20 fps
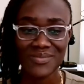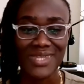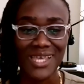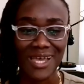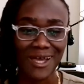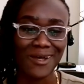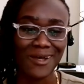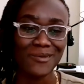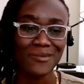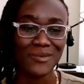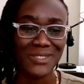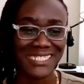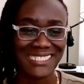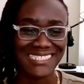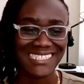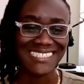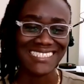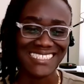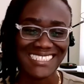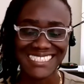Ah, makes
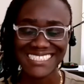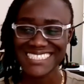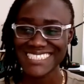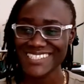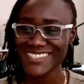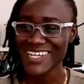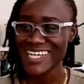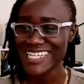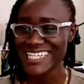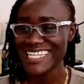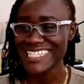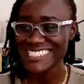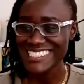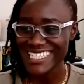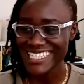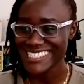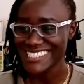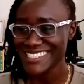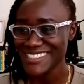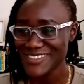sense. So now let's
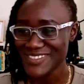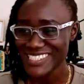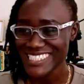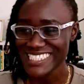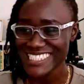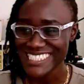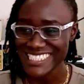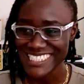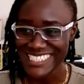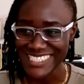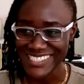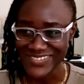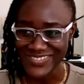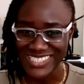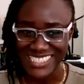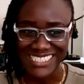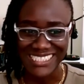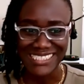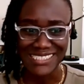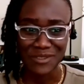get into the nitty
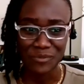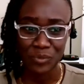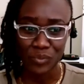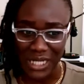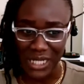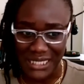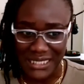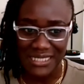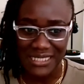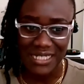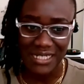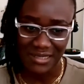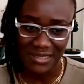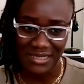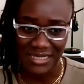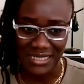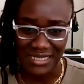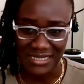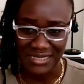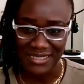gritty, the practical
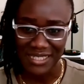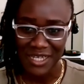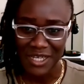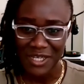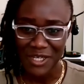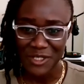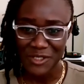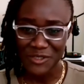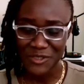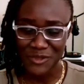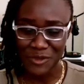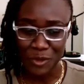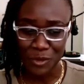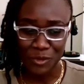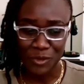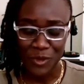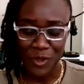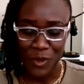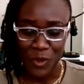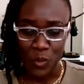things.
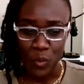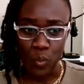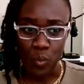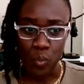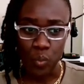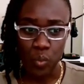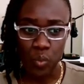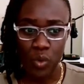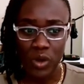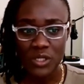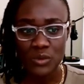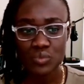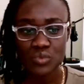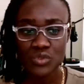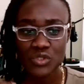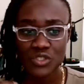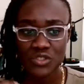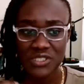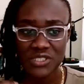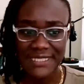So, what
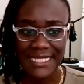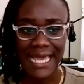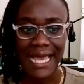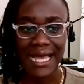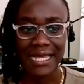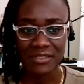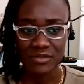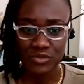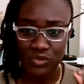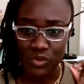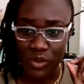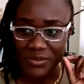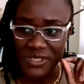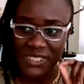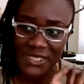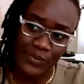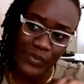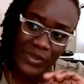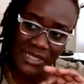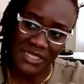would you say are some
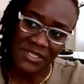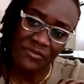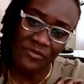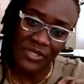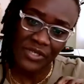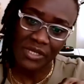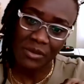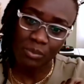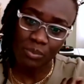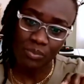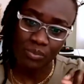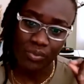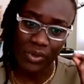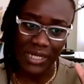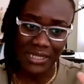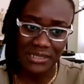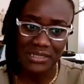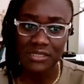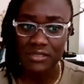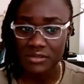specific
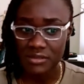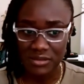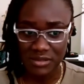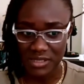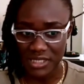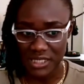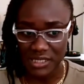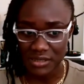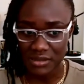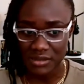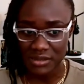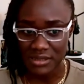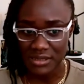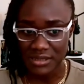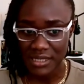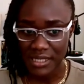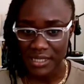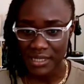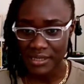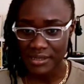practical things
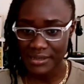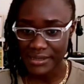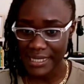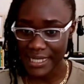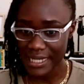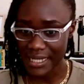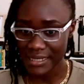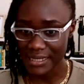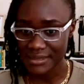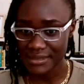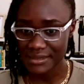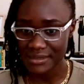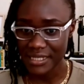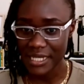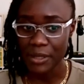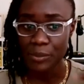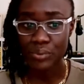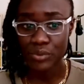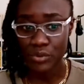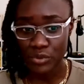that
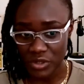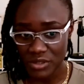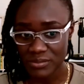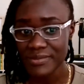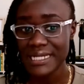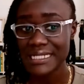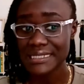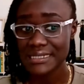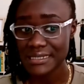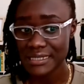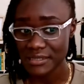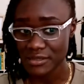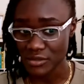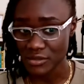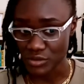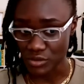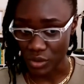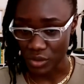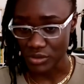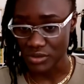a product
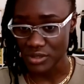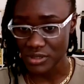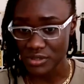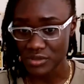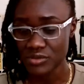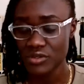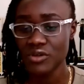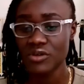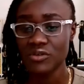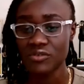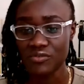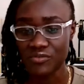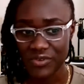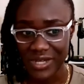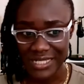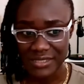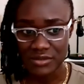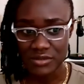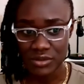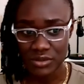manager does
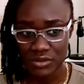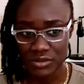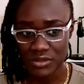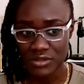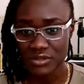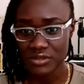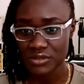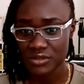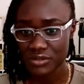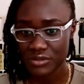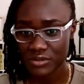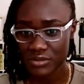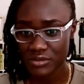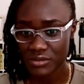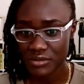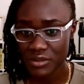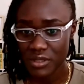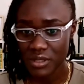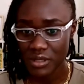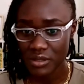versus,
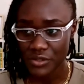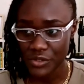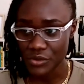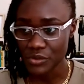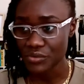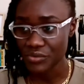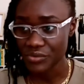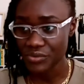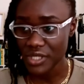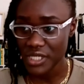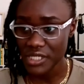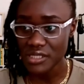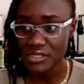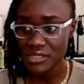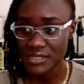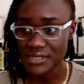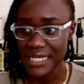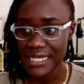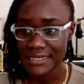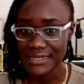you know,
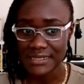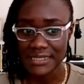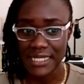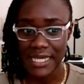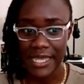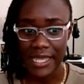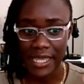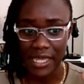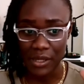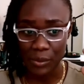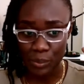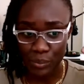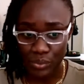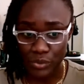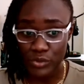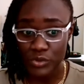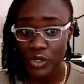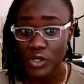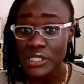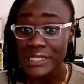things that a
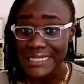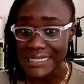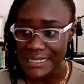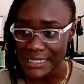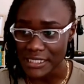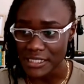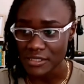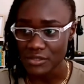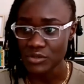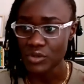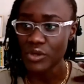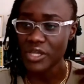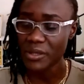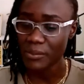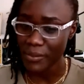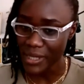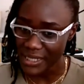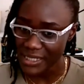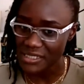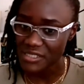product lead or
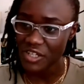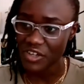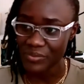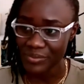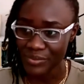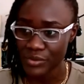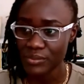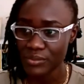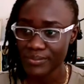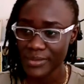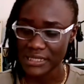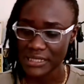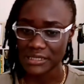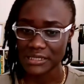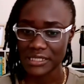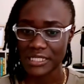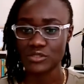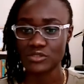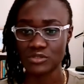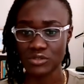a manager or product
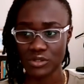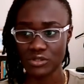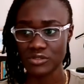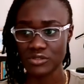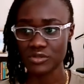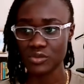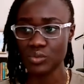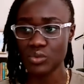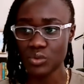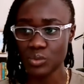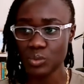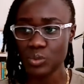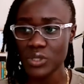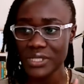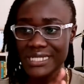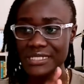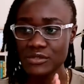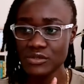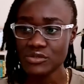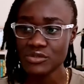manager does? So, what, what
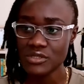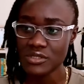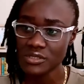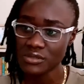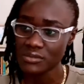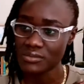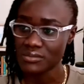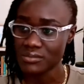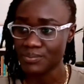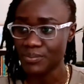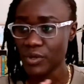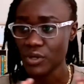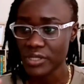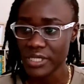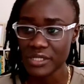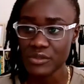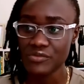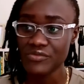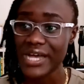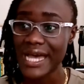are those
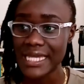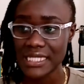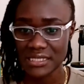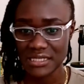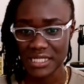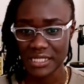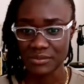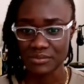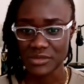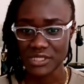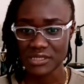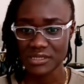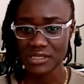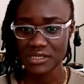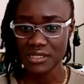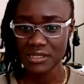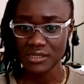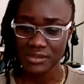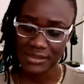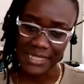bucket of items
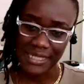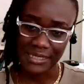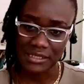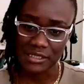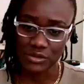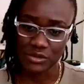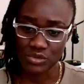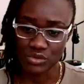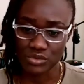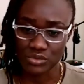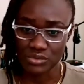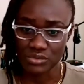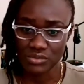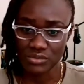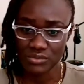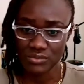that they do?